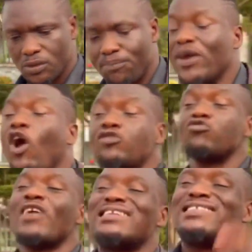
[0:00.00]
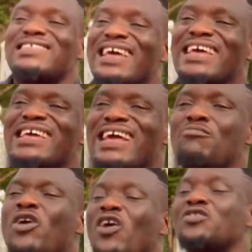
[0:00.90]
Because you
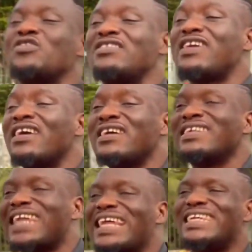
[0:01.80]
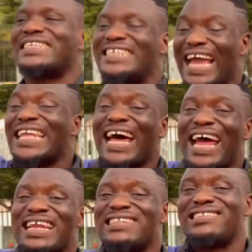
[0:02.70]
see say, now the girl
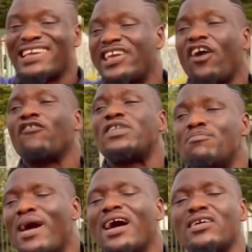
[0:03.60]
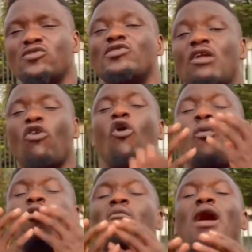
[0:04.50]
now, they take care of the man. Now don't
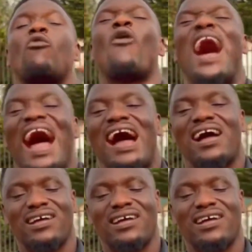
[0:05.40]
open my wah.